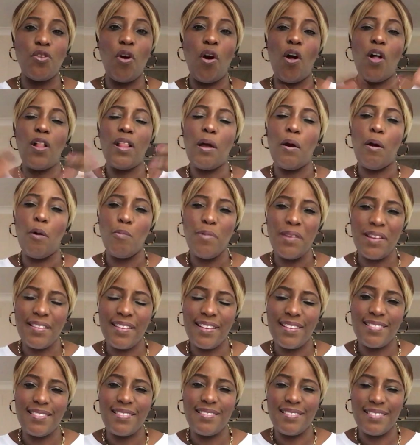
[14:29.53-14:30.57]
All our
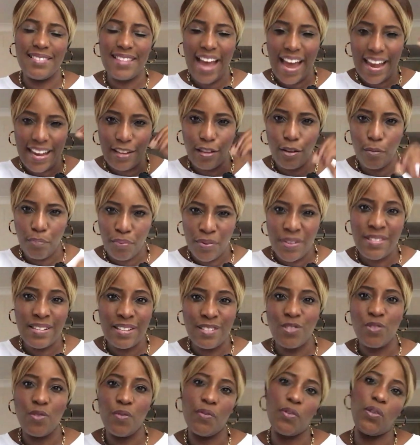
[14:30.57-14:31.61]
weaknesses die in the
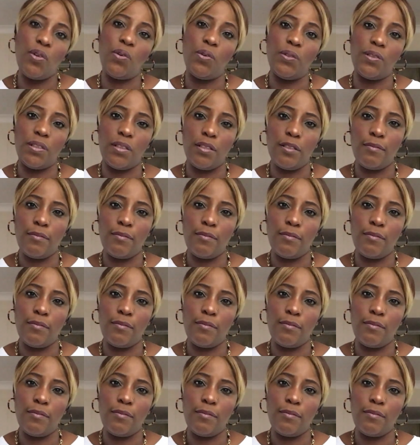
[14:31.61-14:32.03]
presence of God.